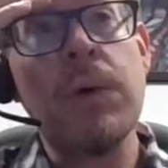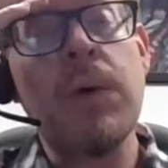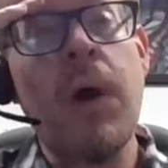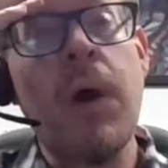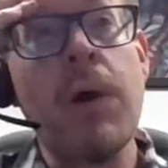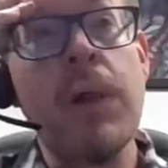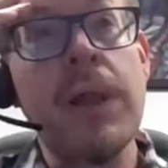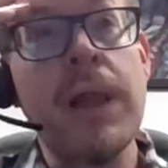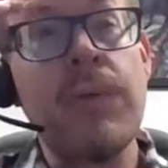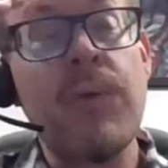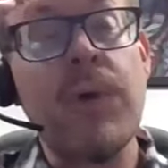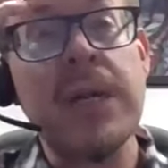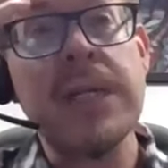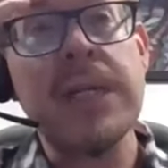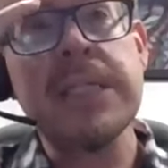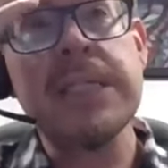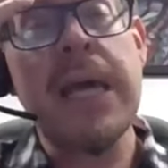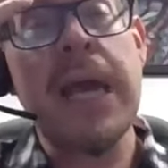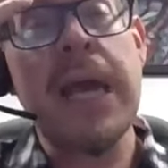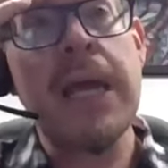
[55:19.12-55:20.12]
all I want to
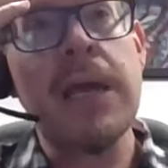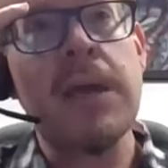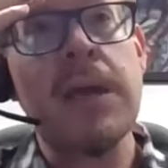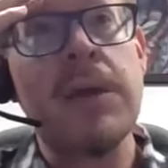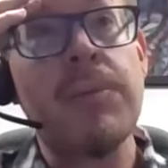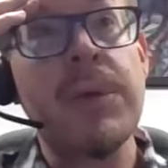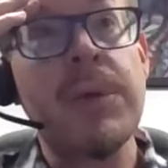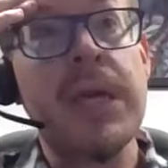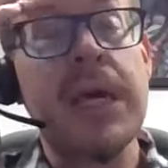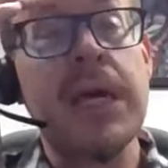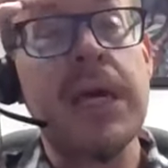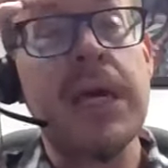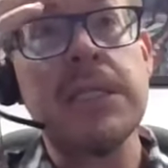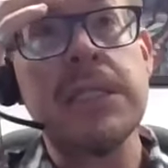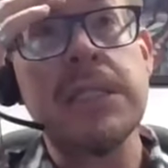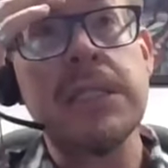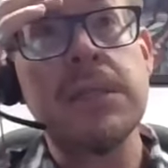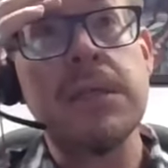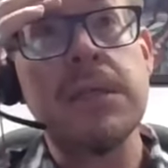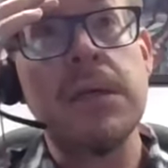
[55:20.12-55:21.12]
say here
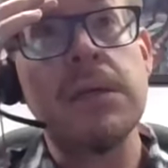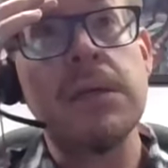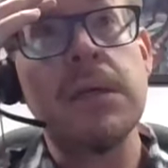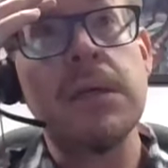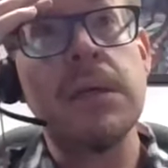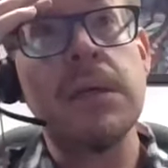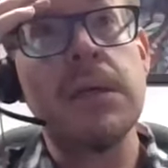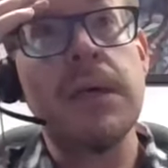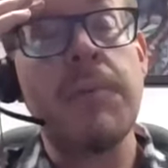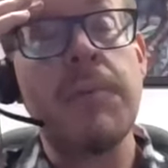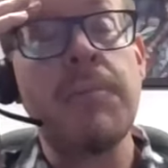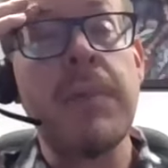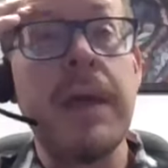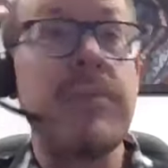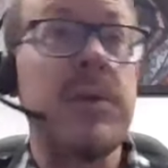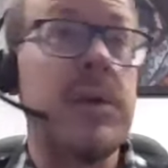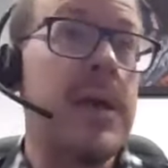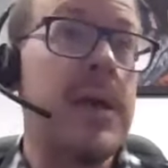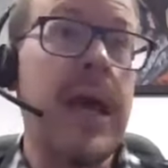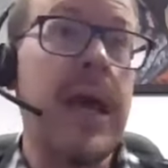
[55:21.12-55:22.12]
because, and
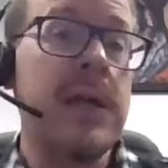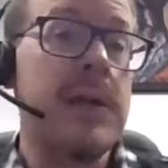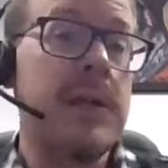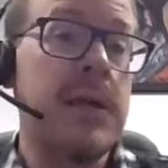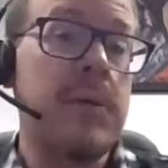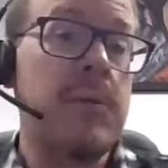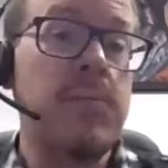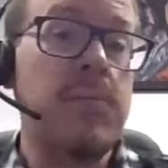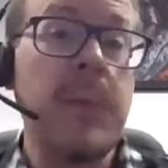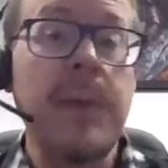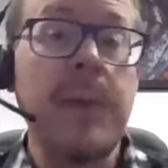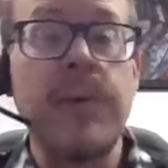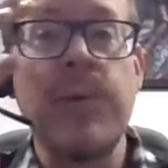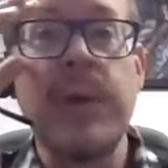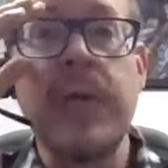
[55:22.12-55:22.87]
maybe yeah, maybe